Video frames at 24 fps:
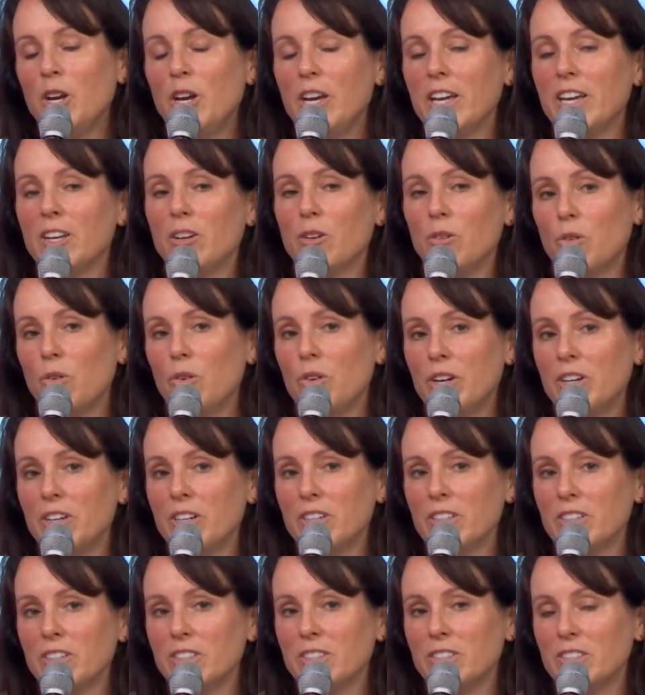In
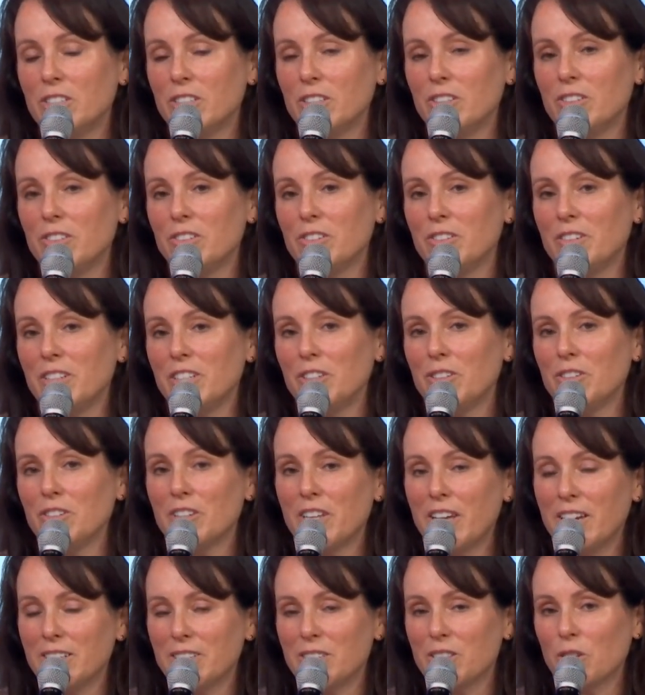order to
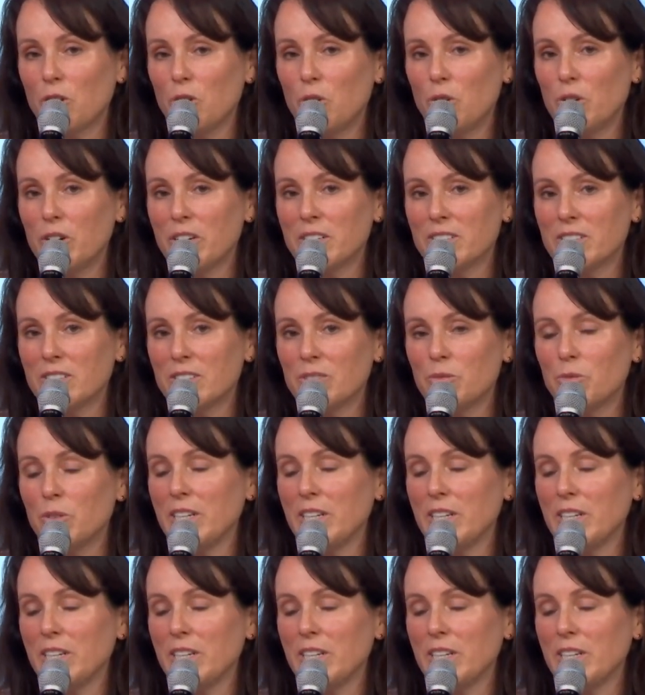utilize the courts,